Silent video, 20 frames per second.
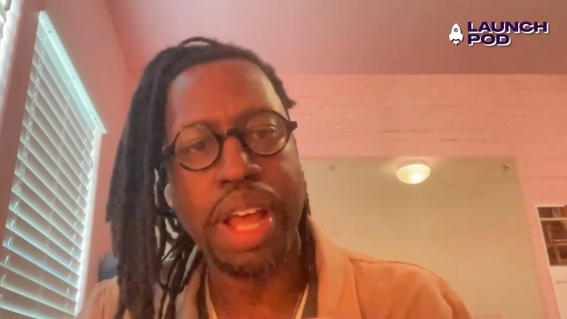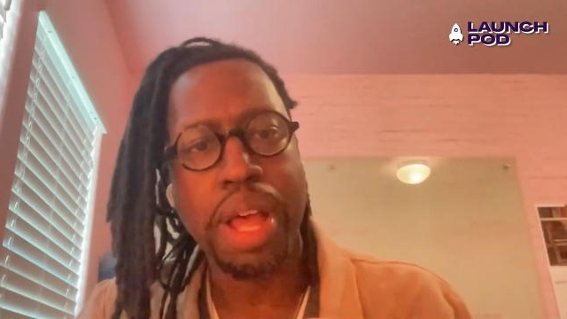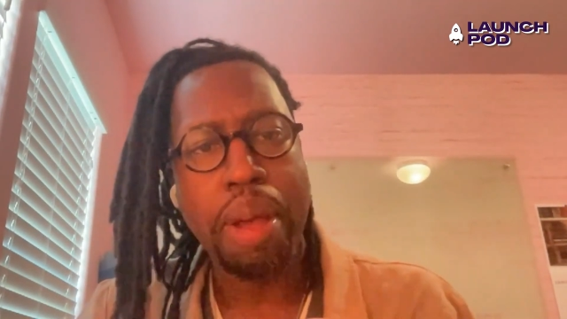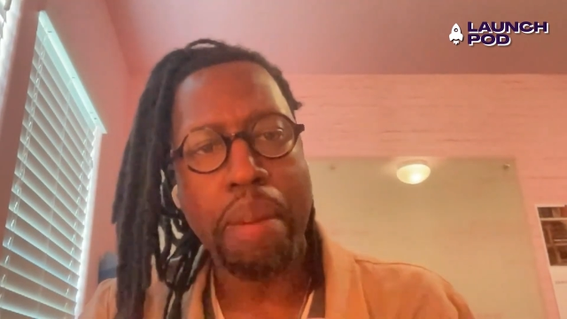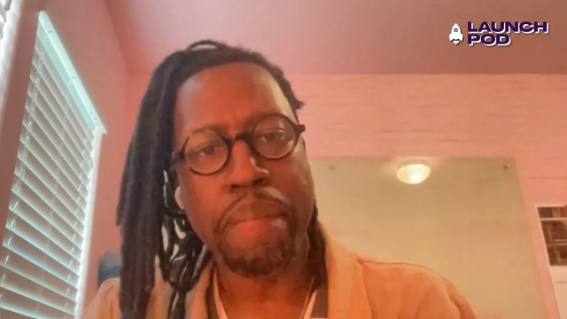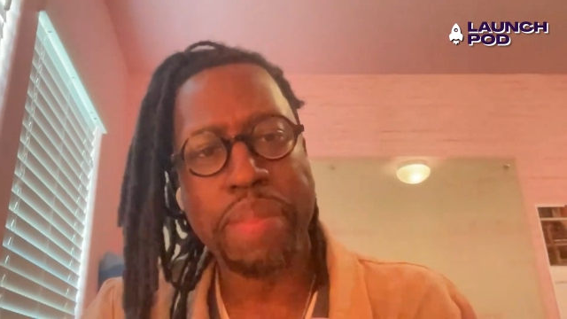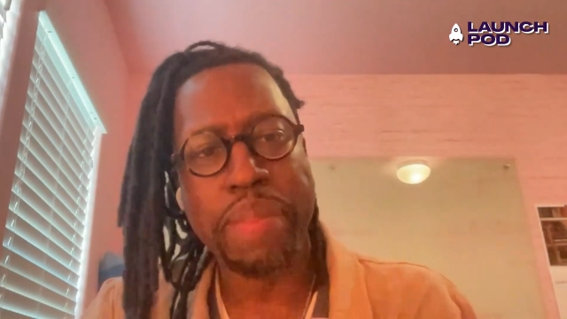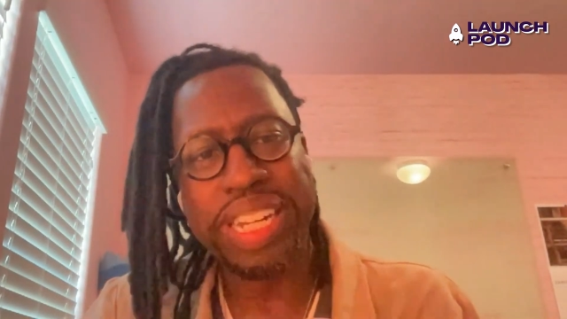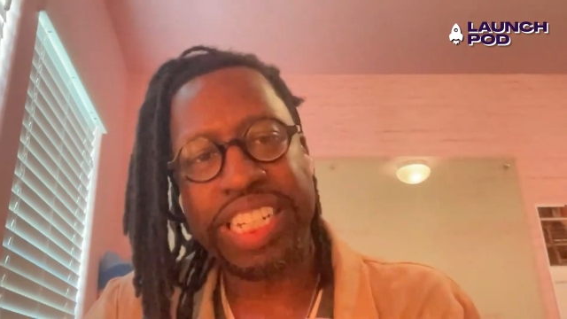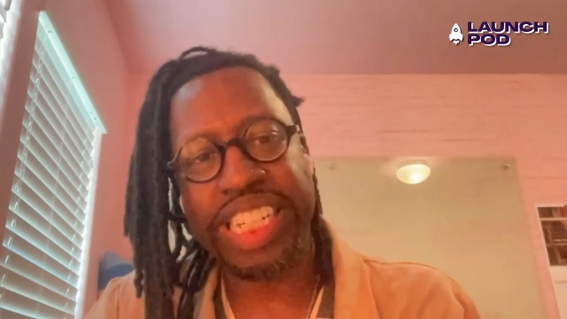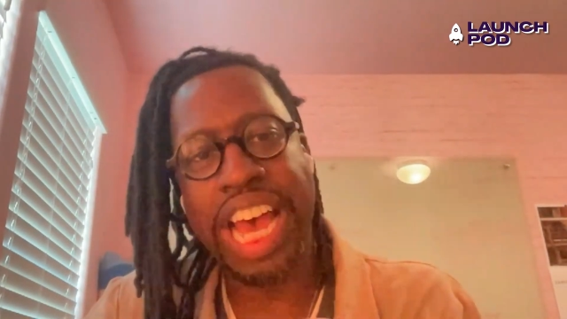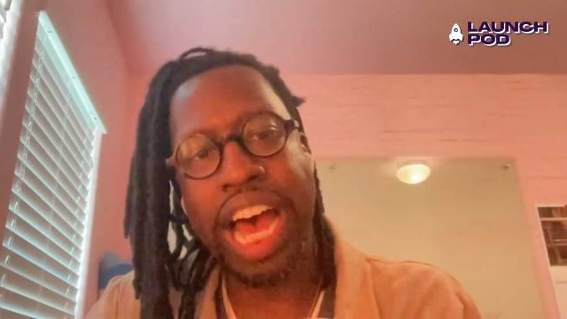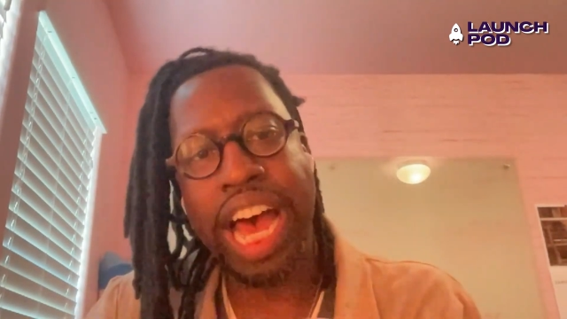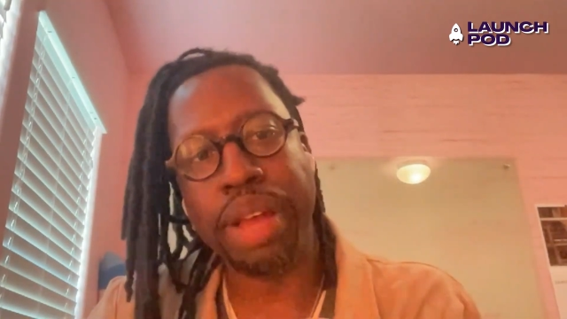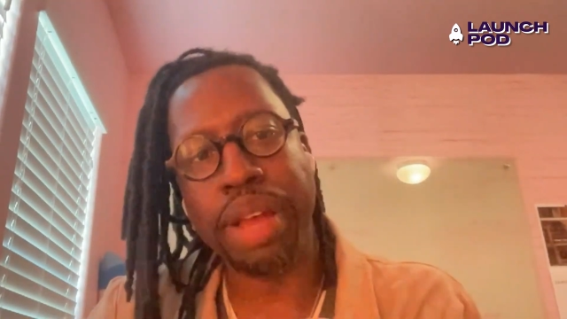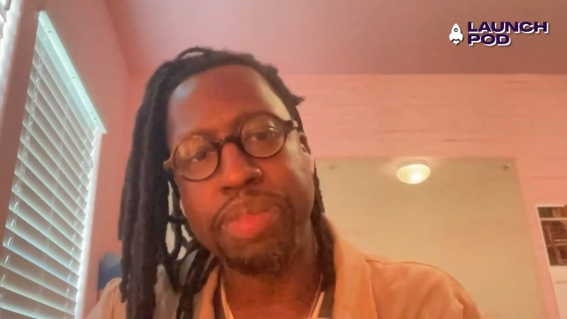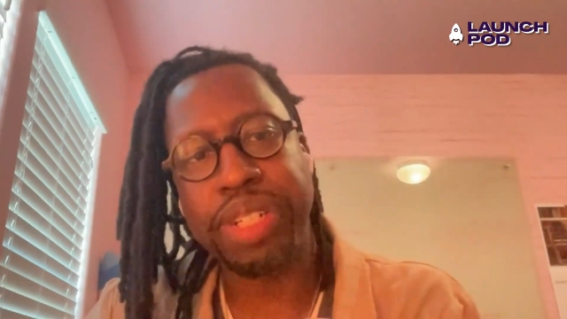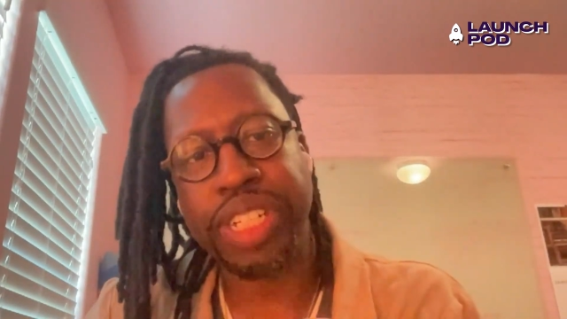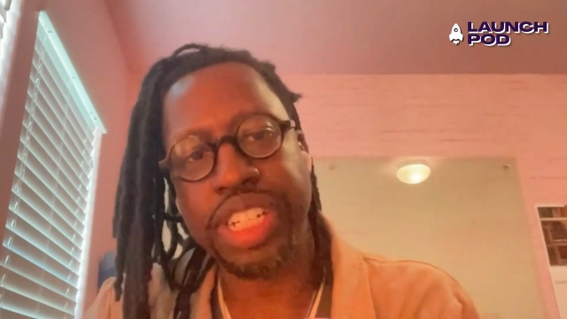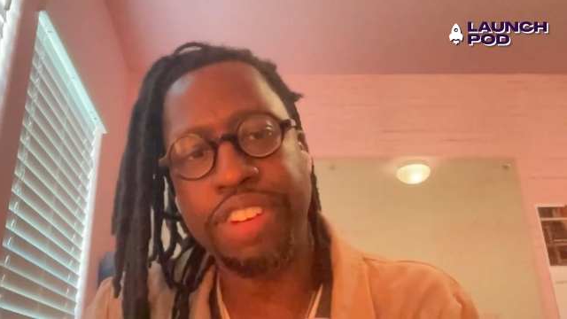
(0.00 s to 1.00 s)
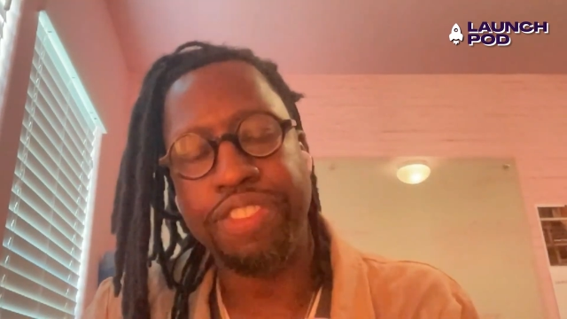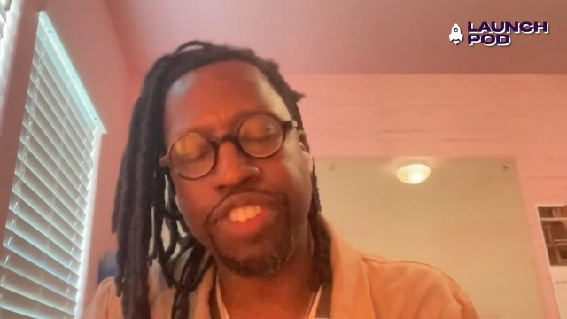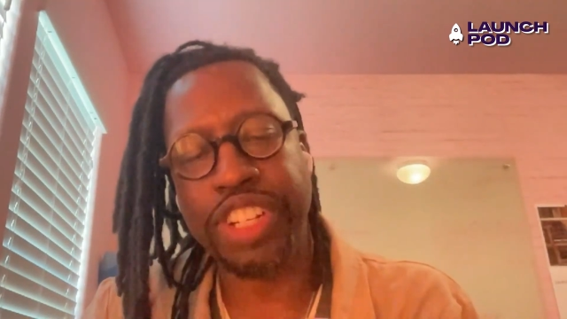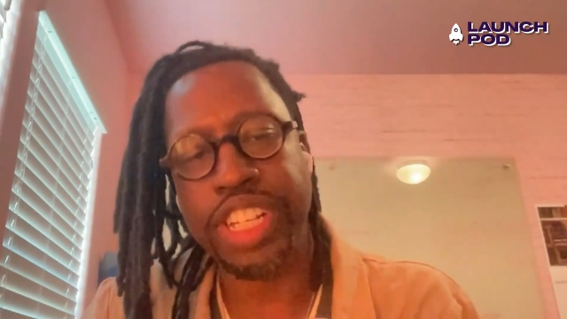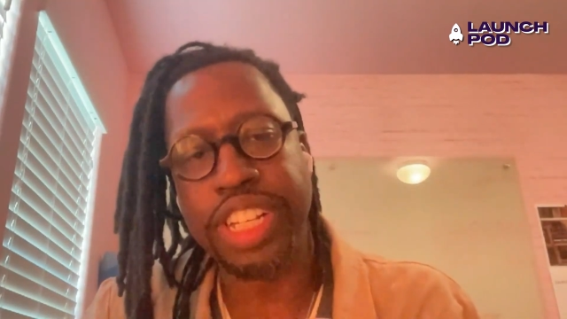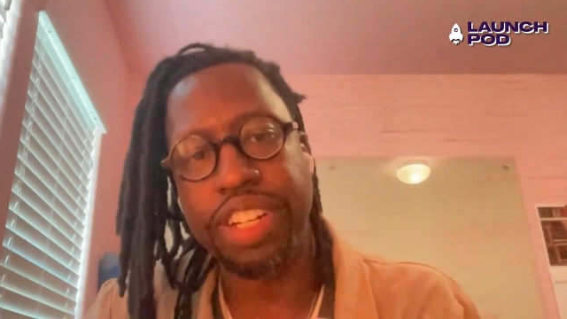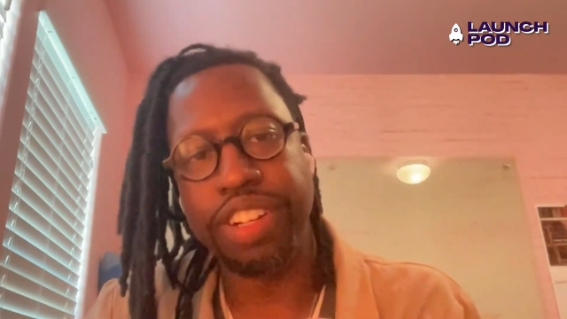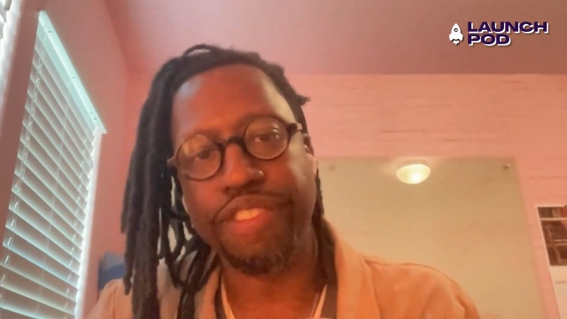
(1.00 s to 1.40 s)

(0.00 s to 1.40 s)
but time shifted